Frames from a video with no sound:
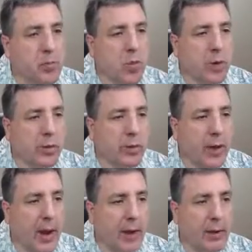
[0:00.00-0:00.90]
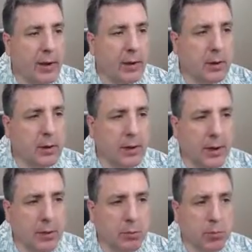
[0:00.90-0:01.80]
the highlighted
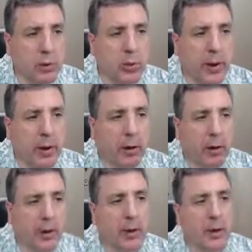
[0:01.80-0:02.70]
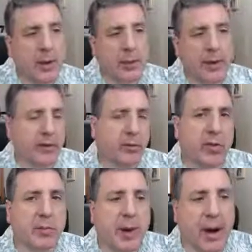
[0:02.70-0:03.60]
light blue area, that's
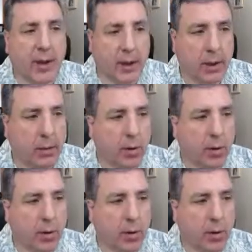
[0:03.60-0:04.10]
the body.